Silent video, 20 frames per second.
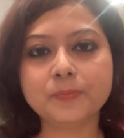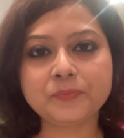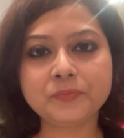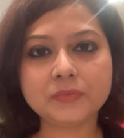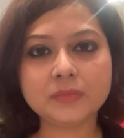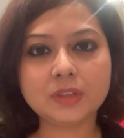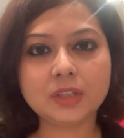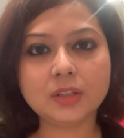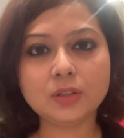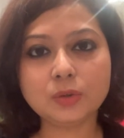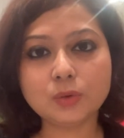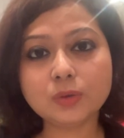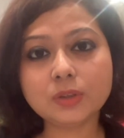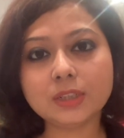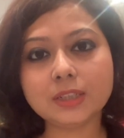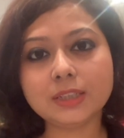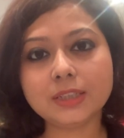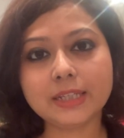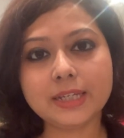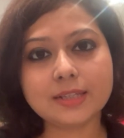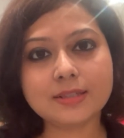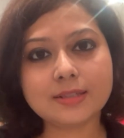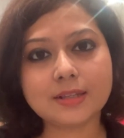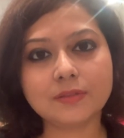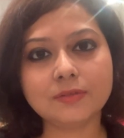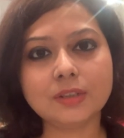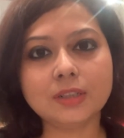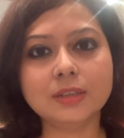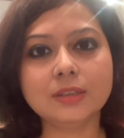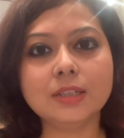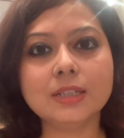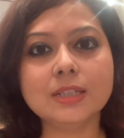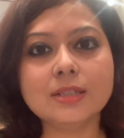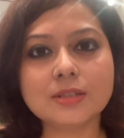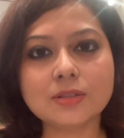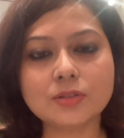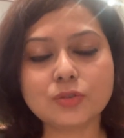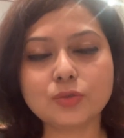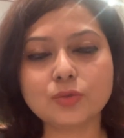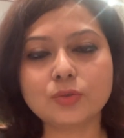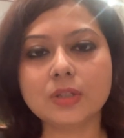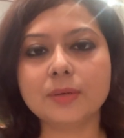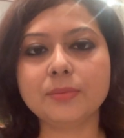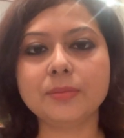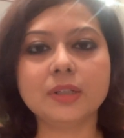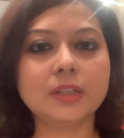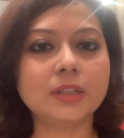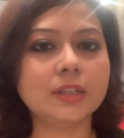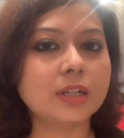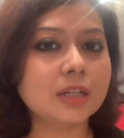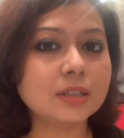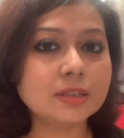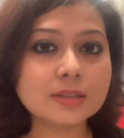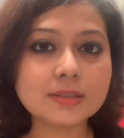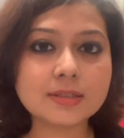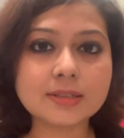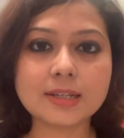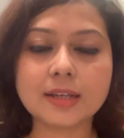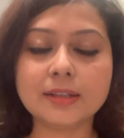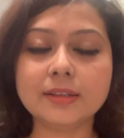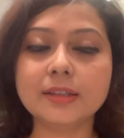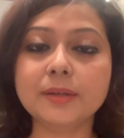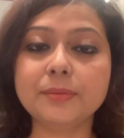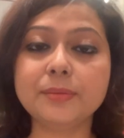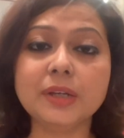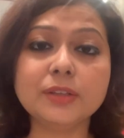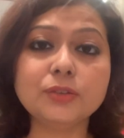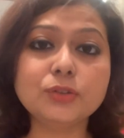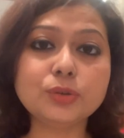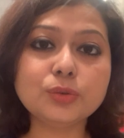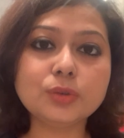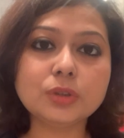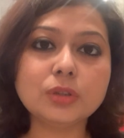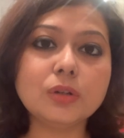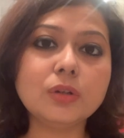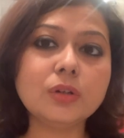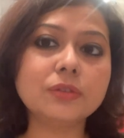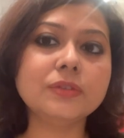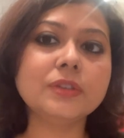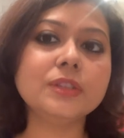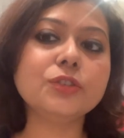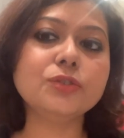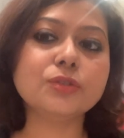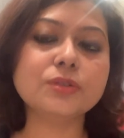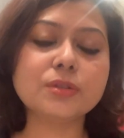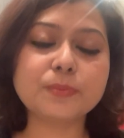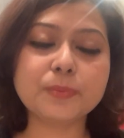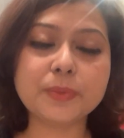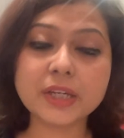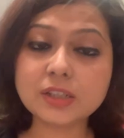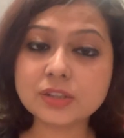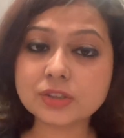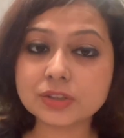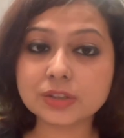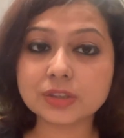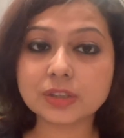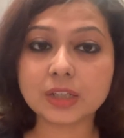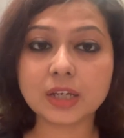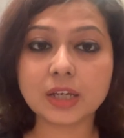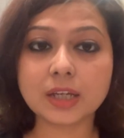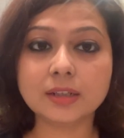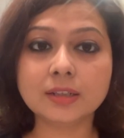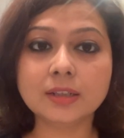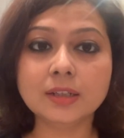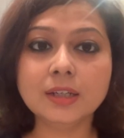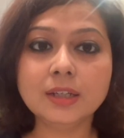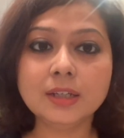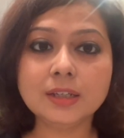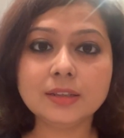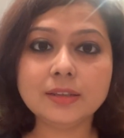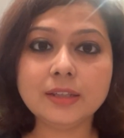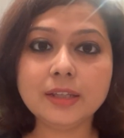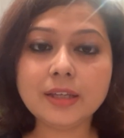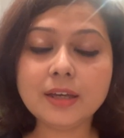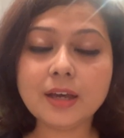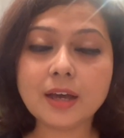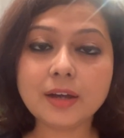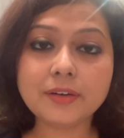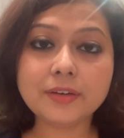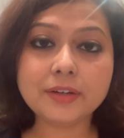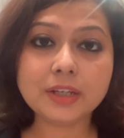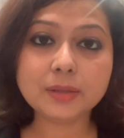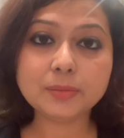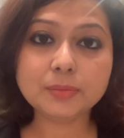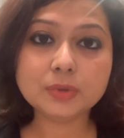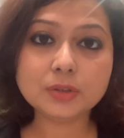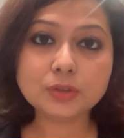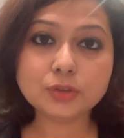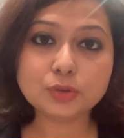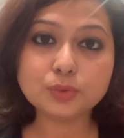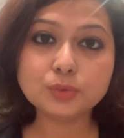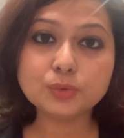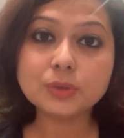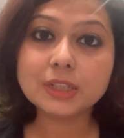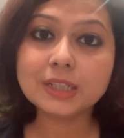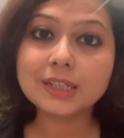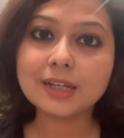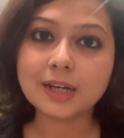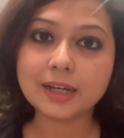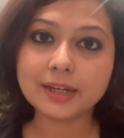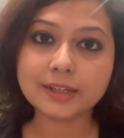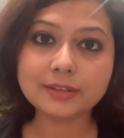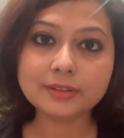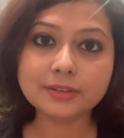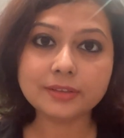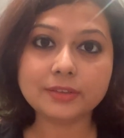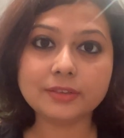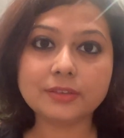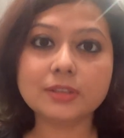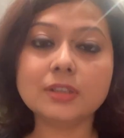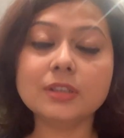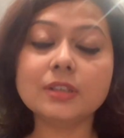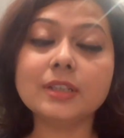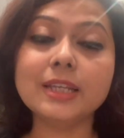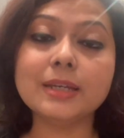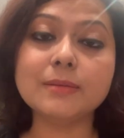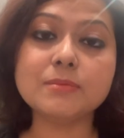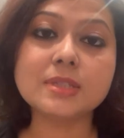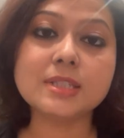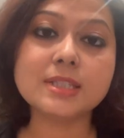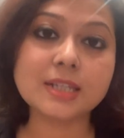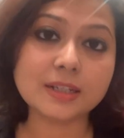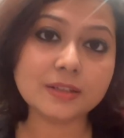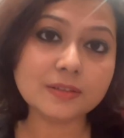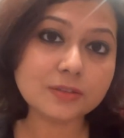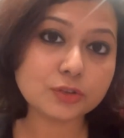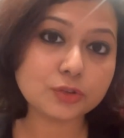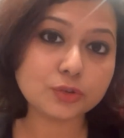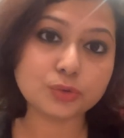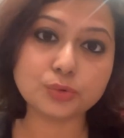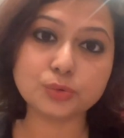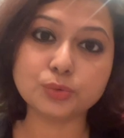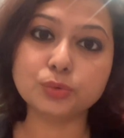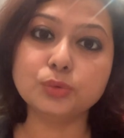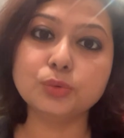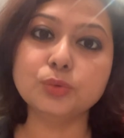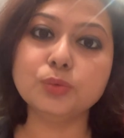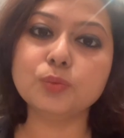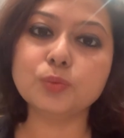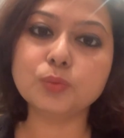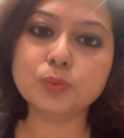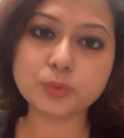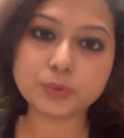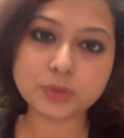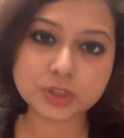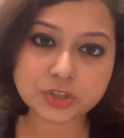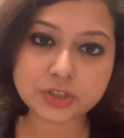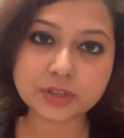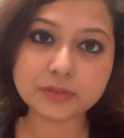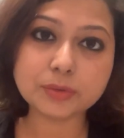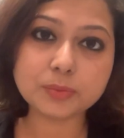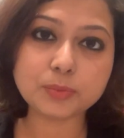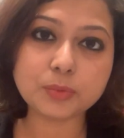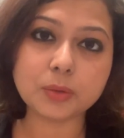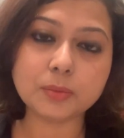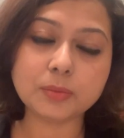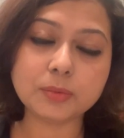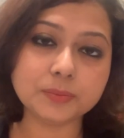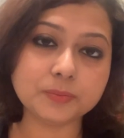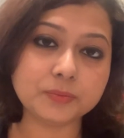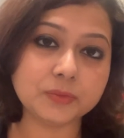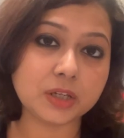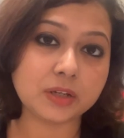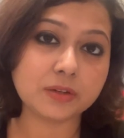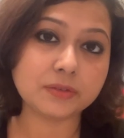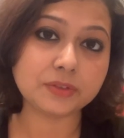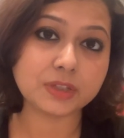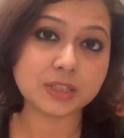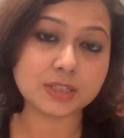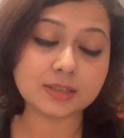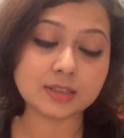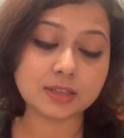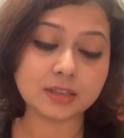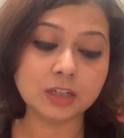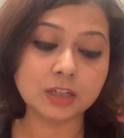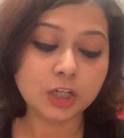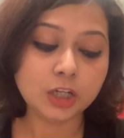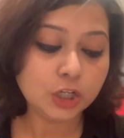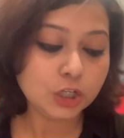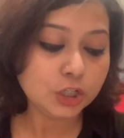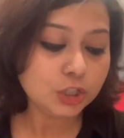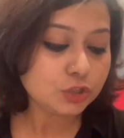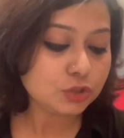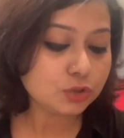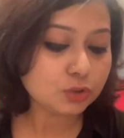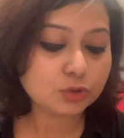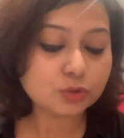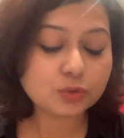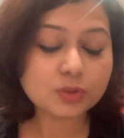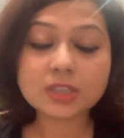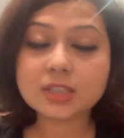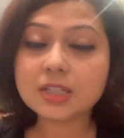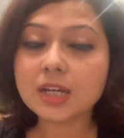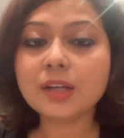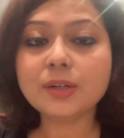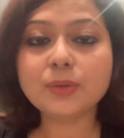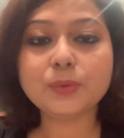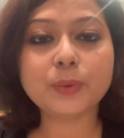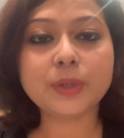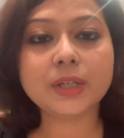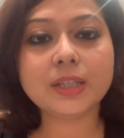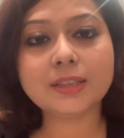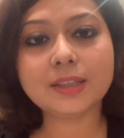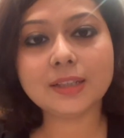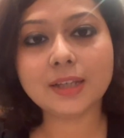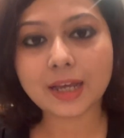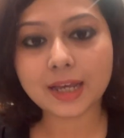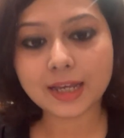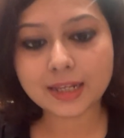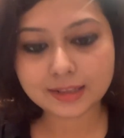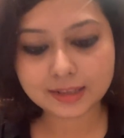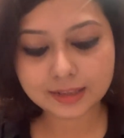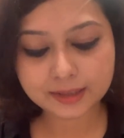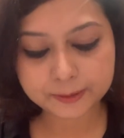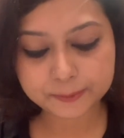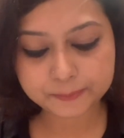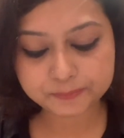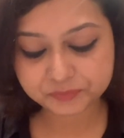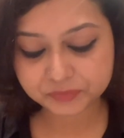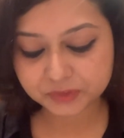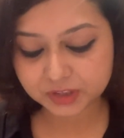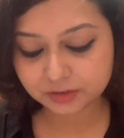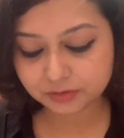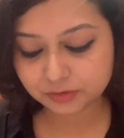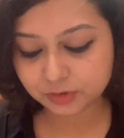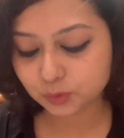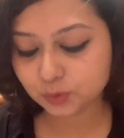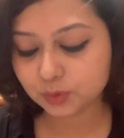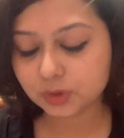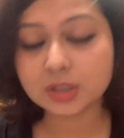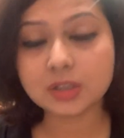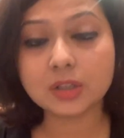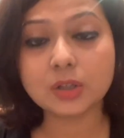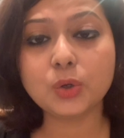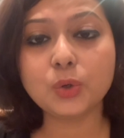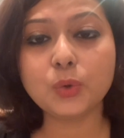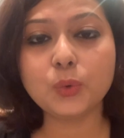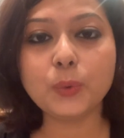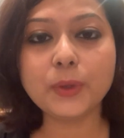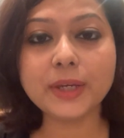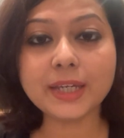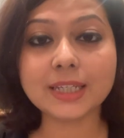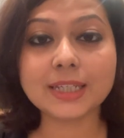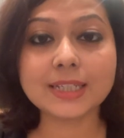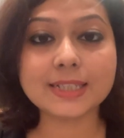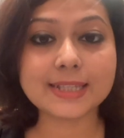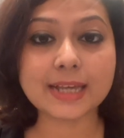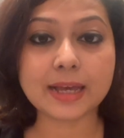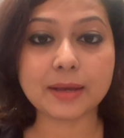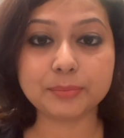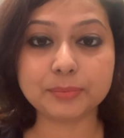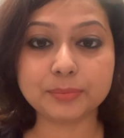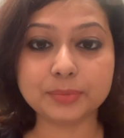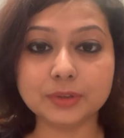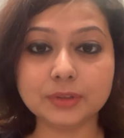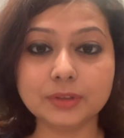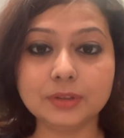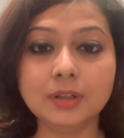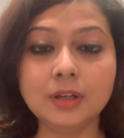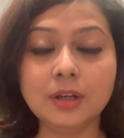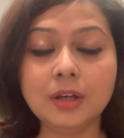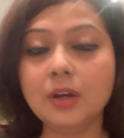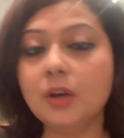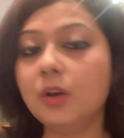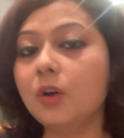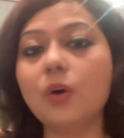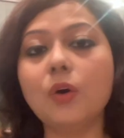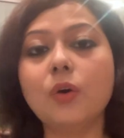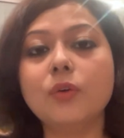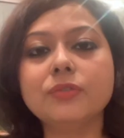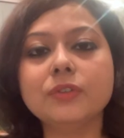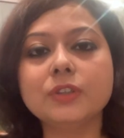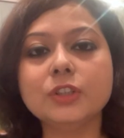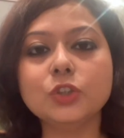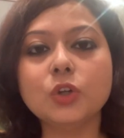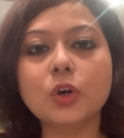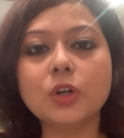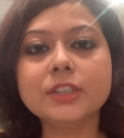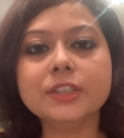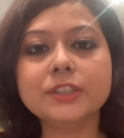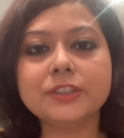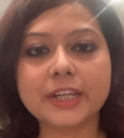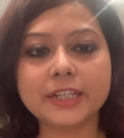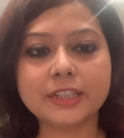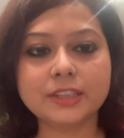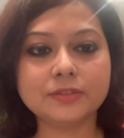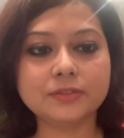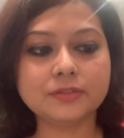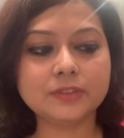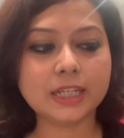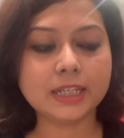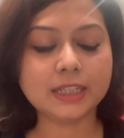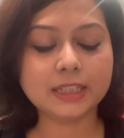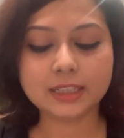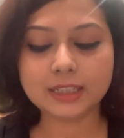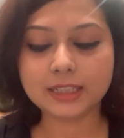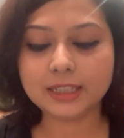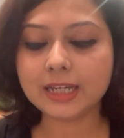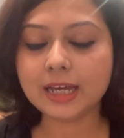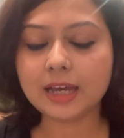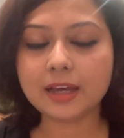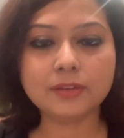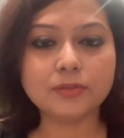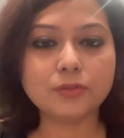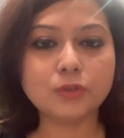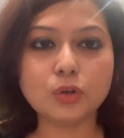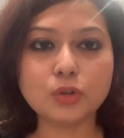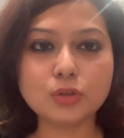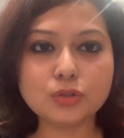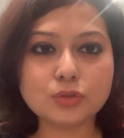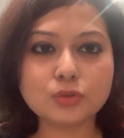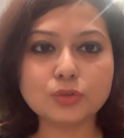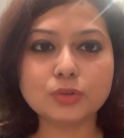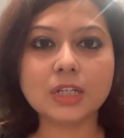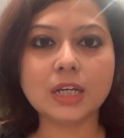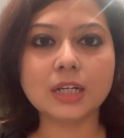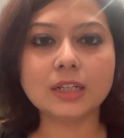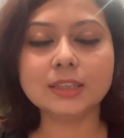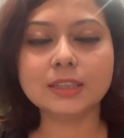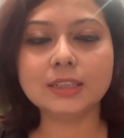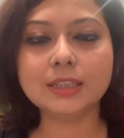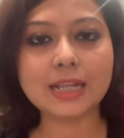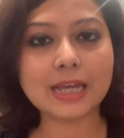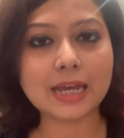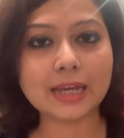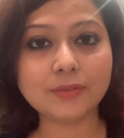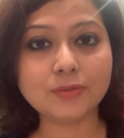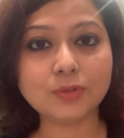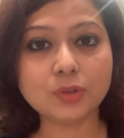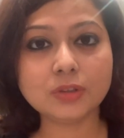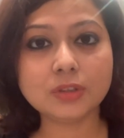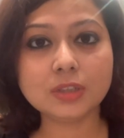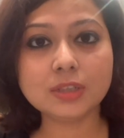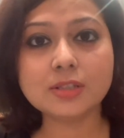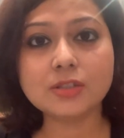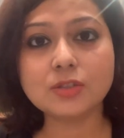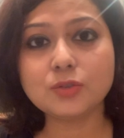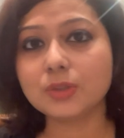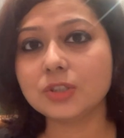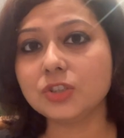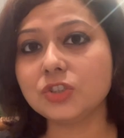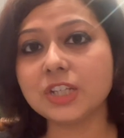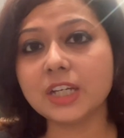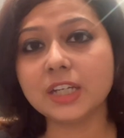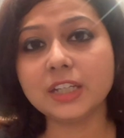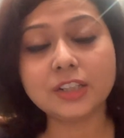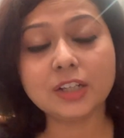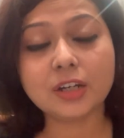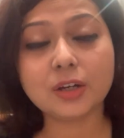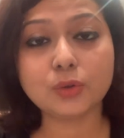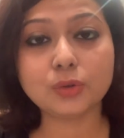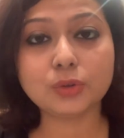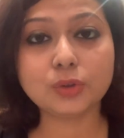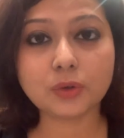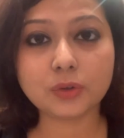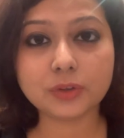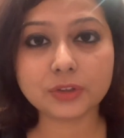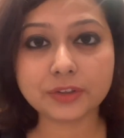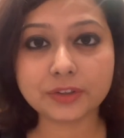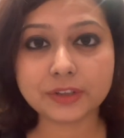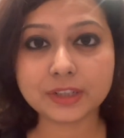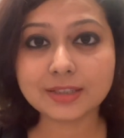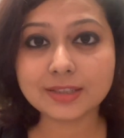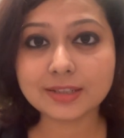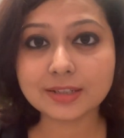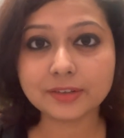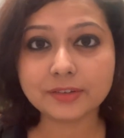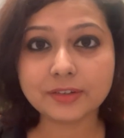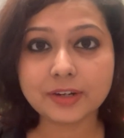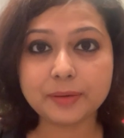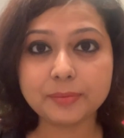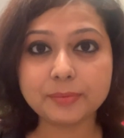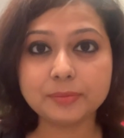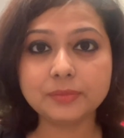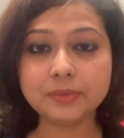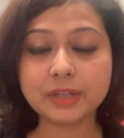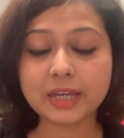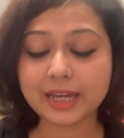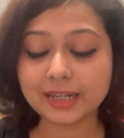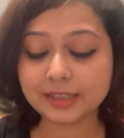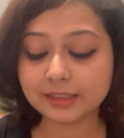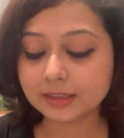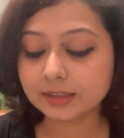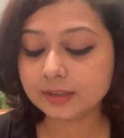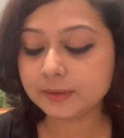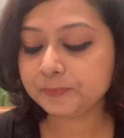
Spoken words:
They know that yes, someone listens to them and understand them, and through a lot of introspection again, they are able to guide themselves through whichever problem they are facing. So to start with, I'll give you a quick example of a non-directive technique. I have also done a live on this. You can check it out on our Instagram handle